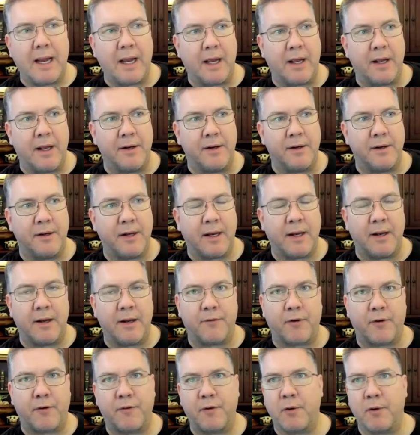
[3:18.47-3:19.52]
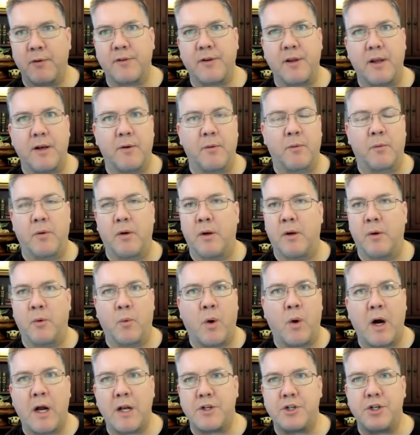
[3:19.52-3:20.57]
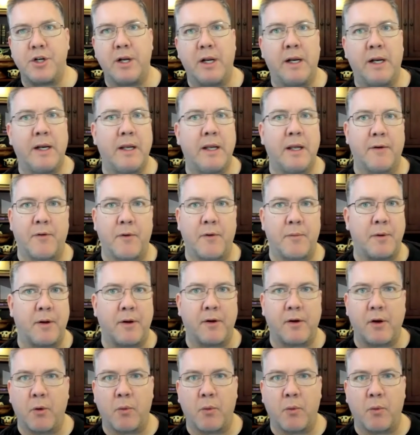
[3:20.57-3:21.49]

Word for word: And for folks that watch any of them,